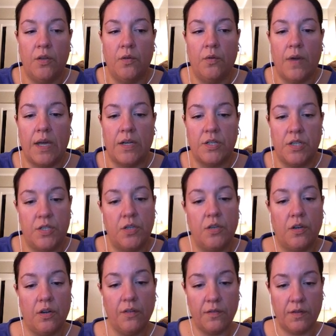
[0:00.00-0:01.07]
who actually
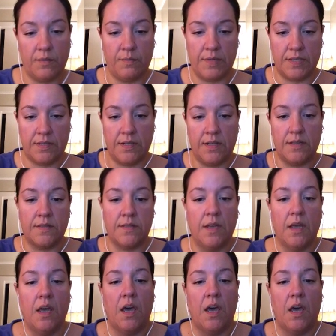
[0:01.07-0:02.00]
took over the business